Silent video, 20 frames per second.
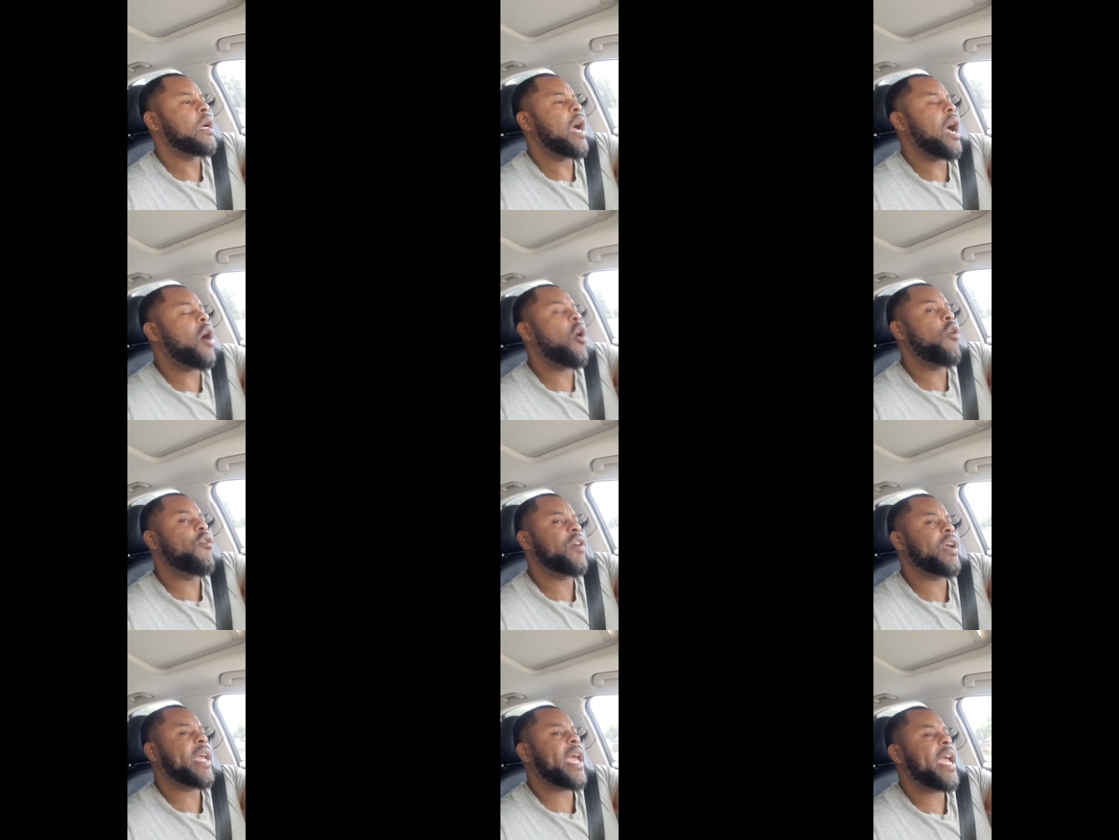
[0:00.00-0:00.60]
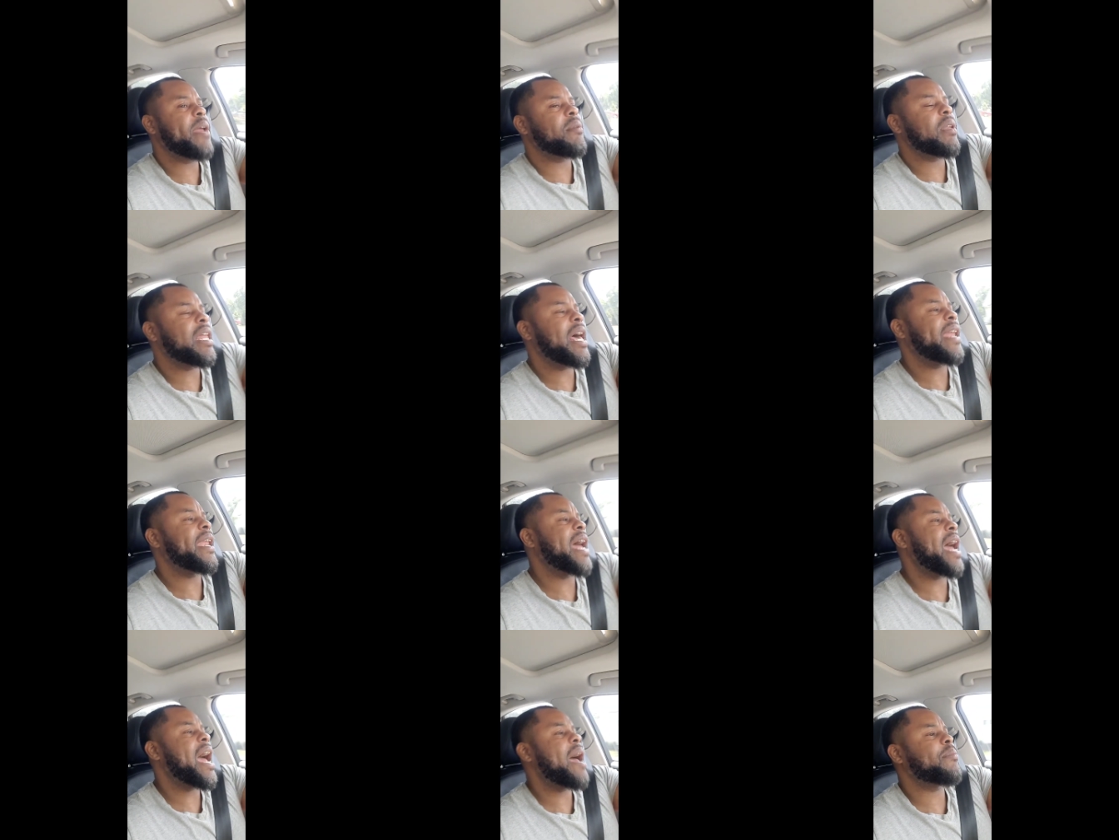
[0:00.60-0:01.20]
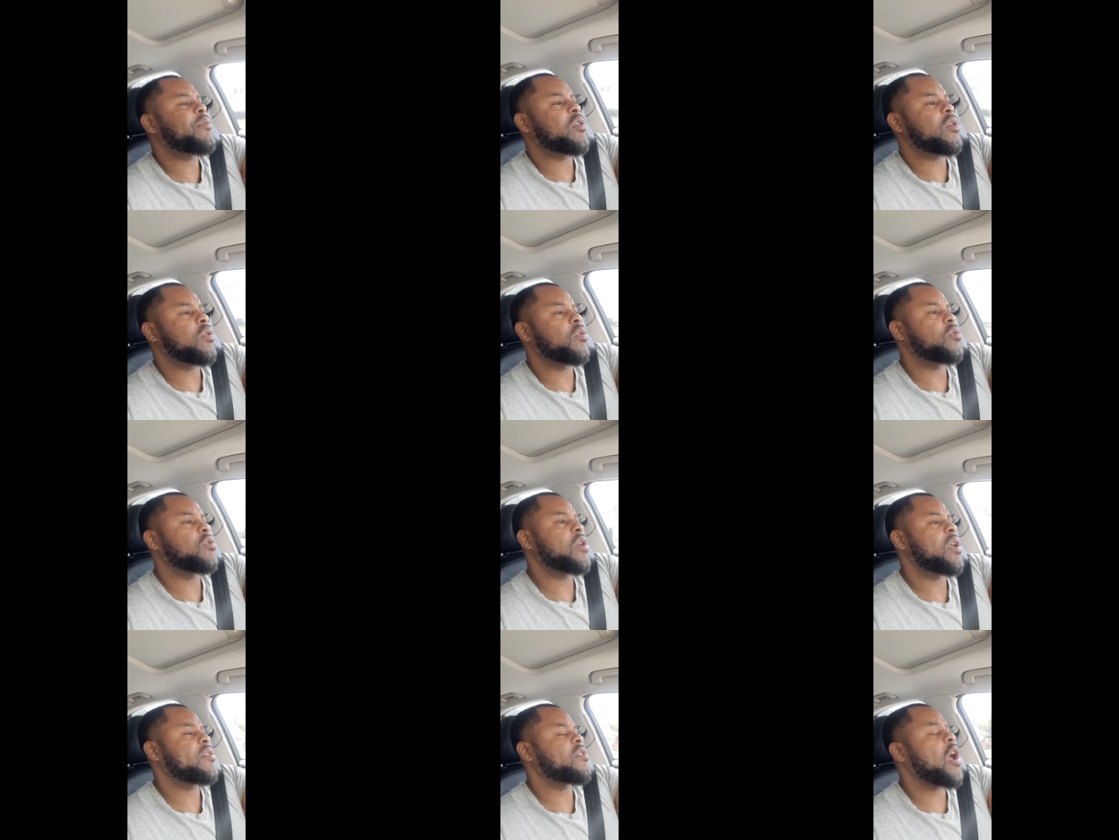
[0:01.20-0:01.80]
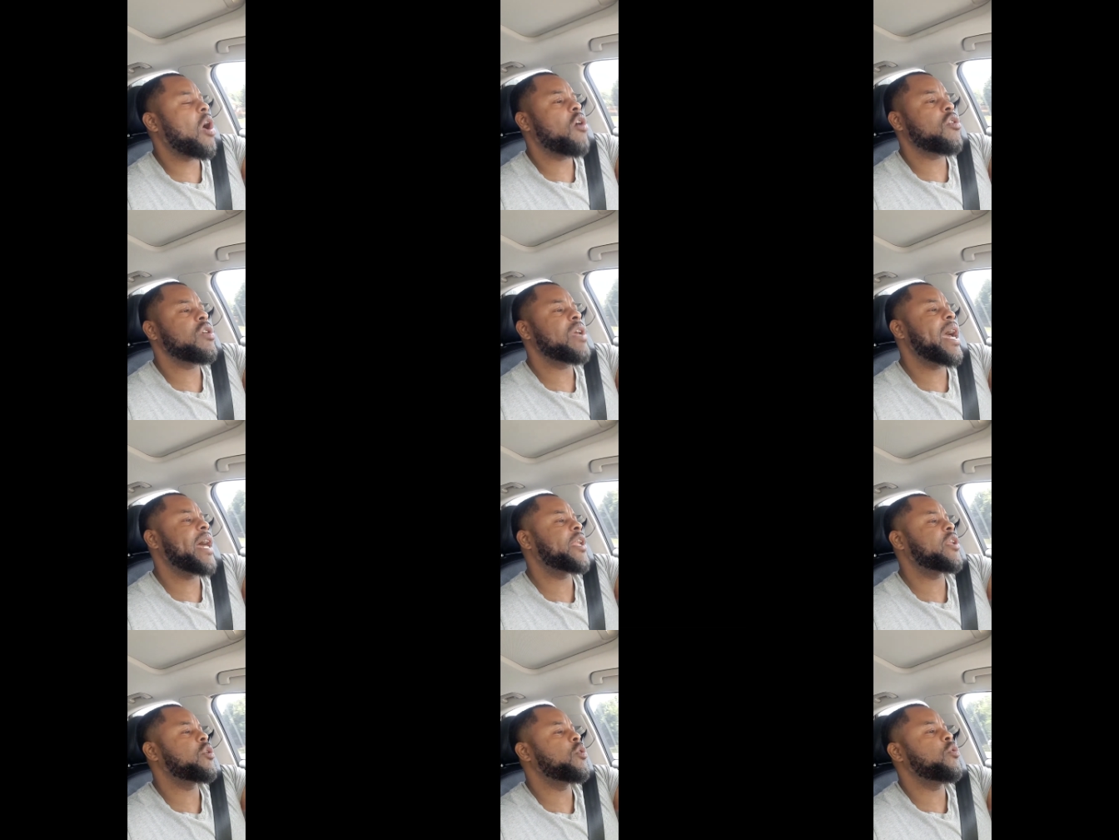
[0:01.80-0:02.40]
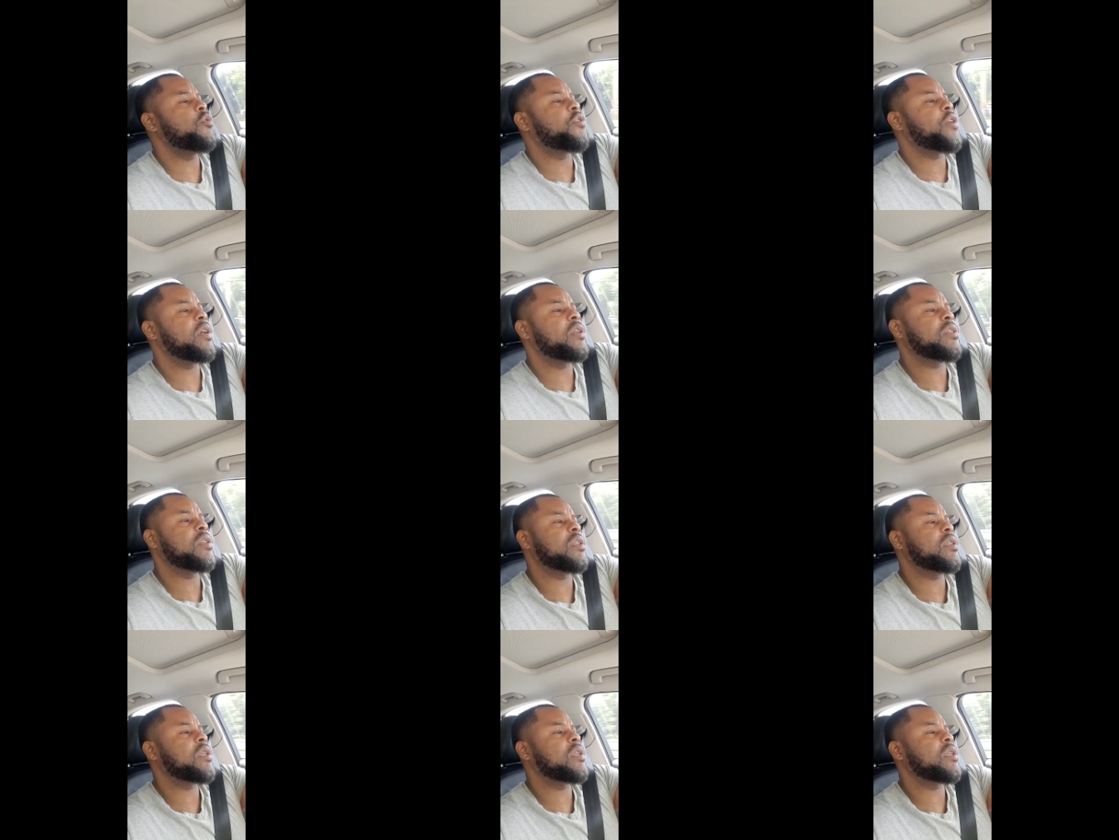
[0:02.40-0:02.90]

I overcame a lot of obstacles. That's all you got to do, fellas.